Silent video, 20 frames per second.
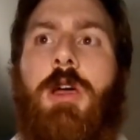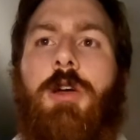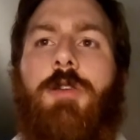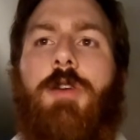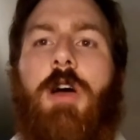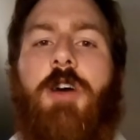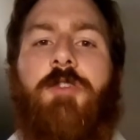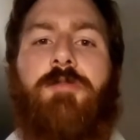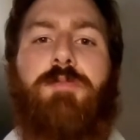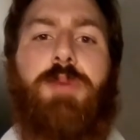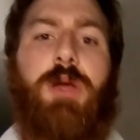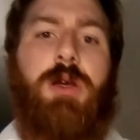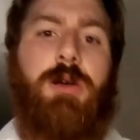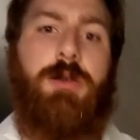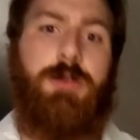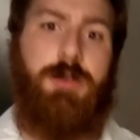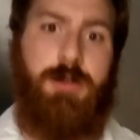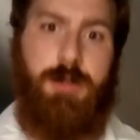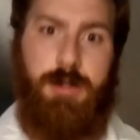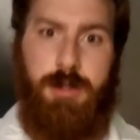craft
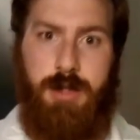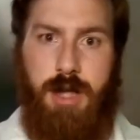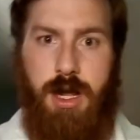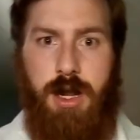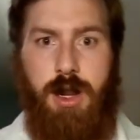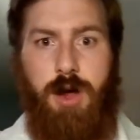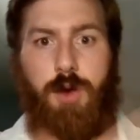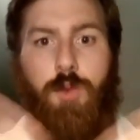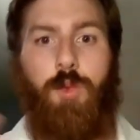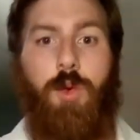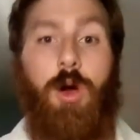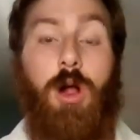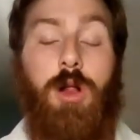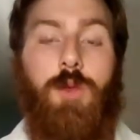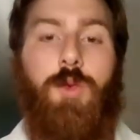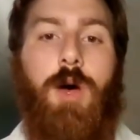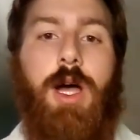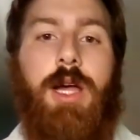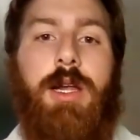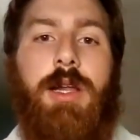beers kind of
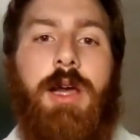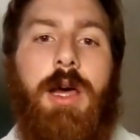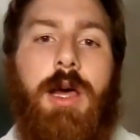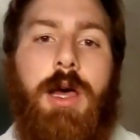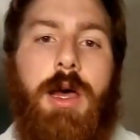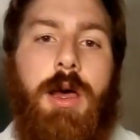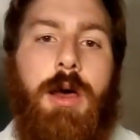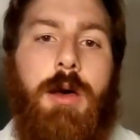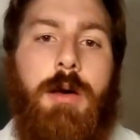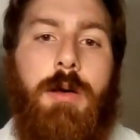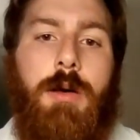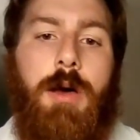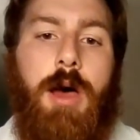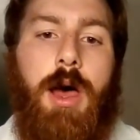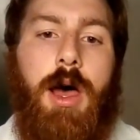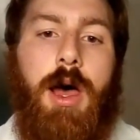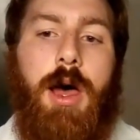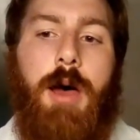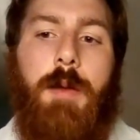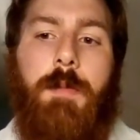worldwide,
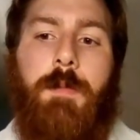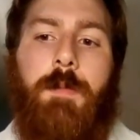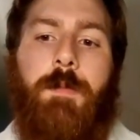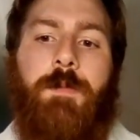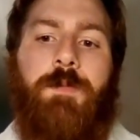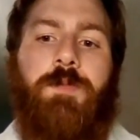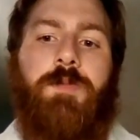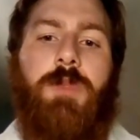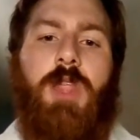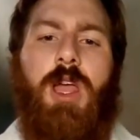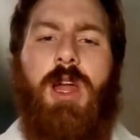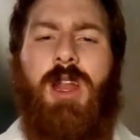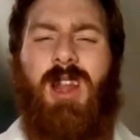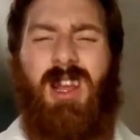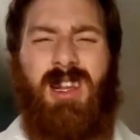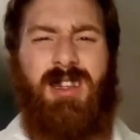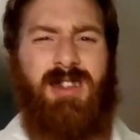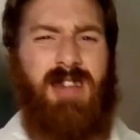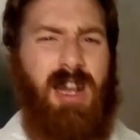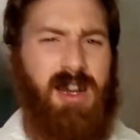kind of
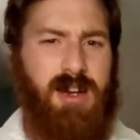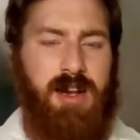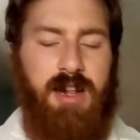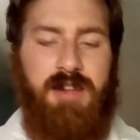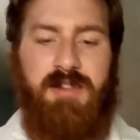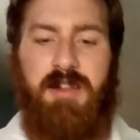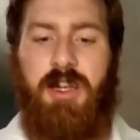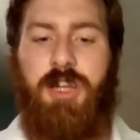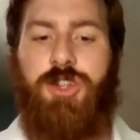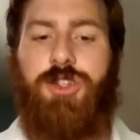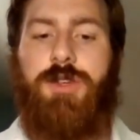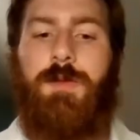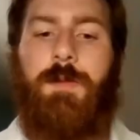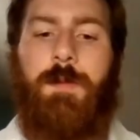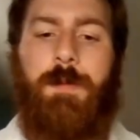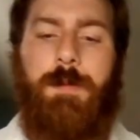like standardization.